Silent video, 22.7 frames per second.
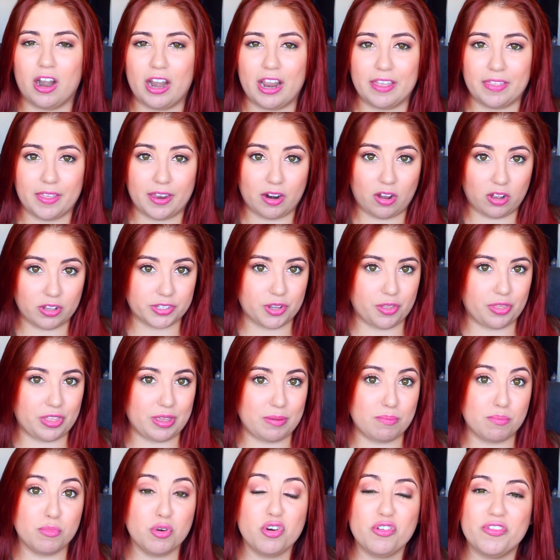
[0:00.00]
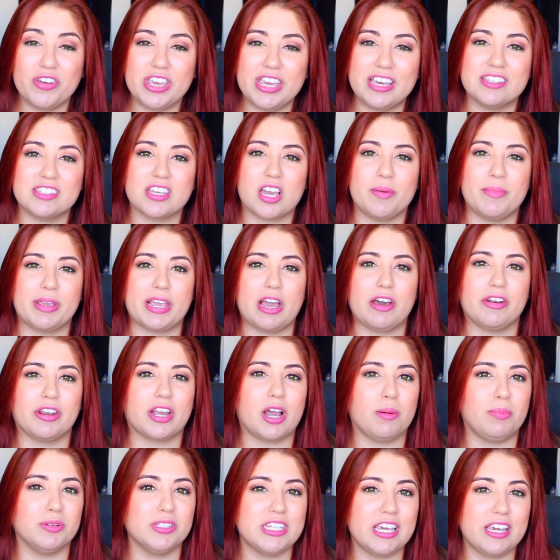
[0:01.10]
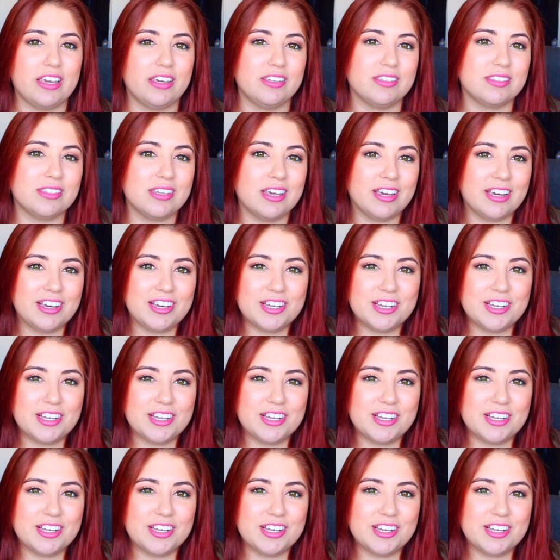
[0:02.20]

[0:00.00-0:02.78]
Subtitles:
And then also the movie is coming out in a couple days.